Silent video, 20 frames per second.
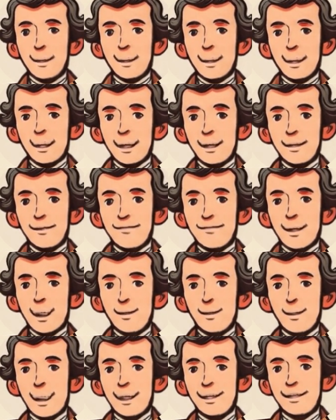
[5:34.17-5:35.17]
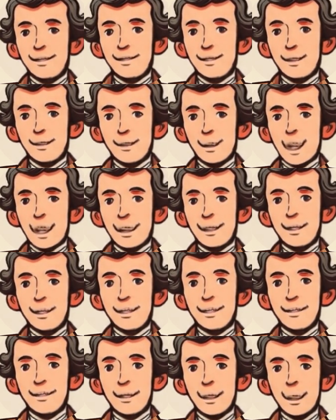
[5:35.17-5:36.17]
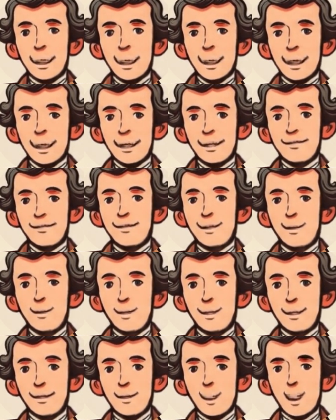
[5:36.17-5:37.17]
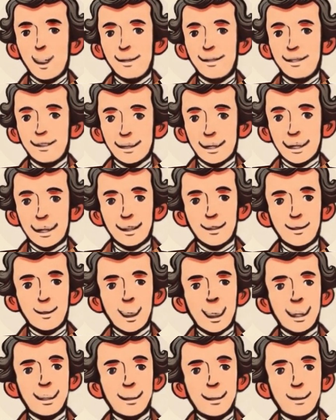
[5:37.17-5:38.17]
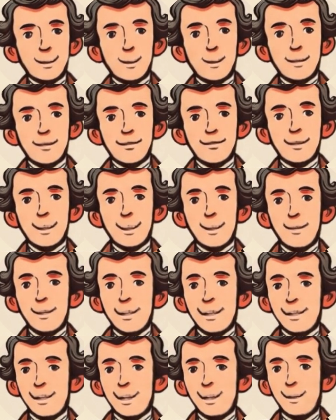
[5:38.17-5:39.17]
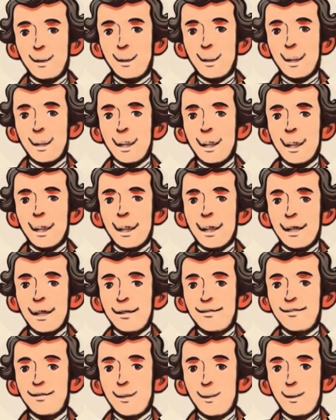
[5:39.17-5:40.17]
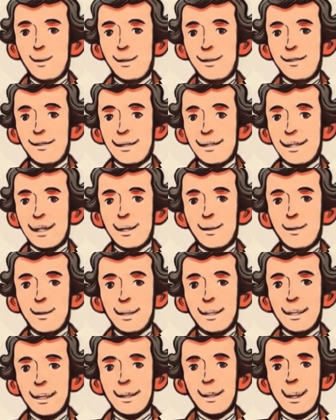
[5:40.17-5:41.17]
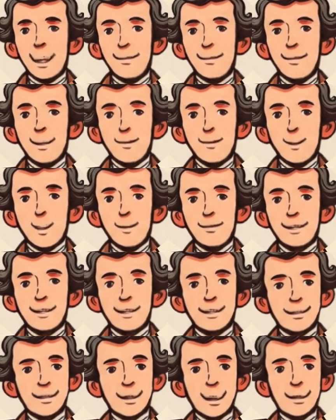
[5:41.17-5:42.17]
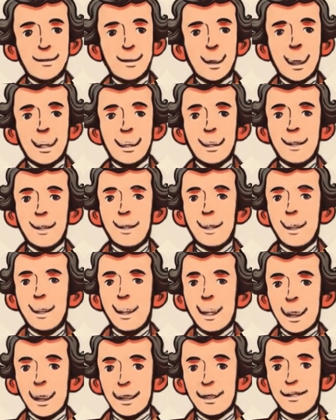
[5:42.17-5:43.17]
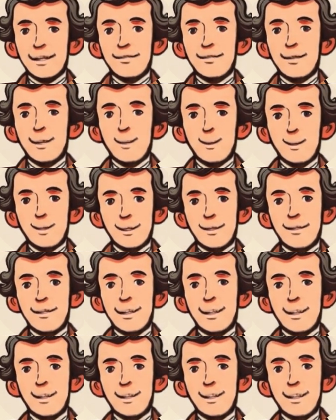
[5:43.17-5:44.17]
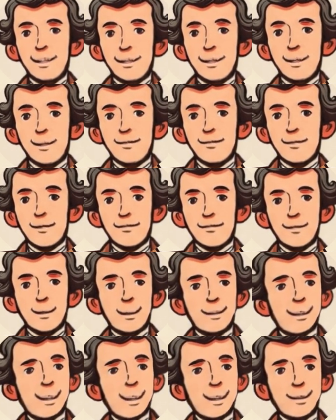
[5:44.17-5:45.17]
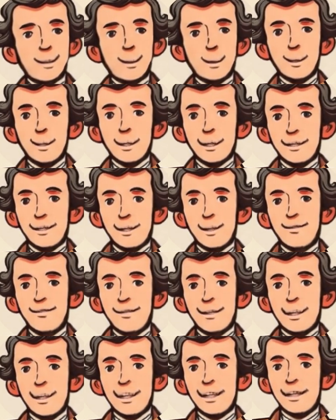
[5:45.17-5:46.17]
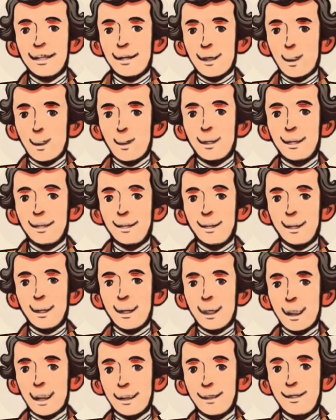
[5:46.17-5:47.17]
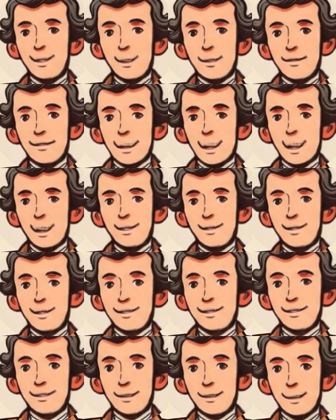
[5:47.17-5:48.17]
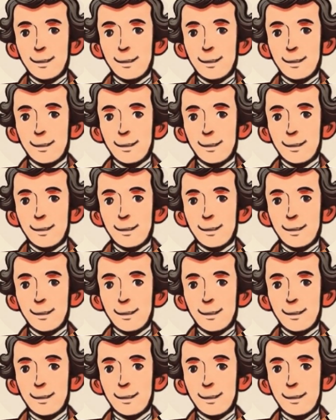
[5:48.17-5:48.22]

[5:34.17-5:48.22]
In fair-minded societies, individuals of honesty interacted truthfully with each other, individuals of integrity kept the promises they made, and individuals of diligence fulfilled their duties of seeking knowledge and serving others.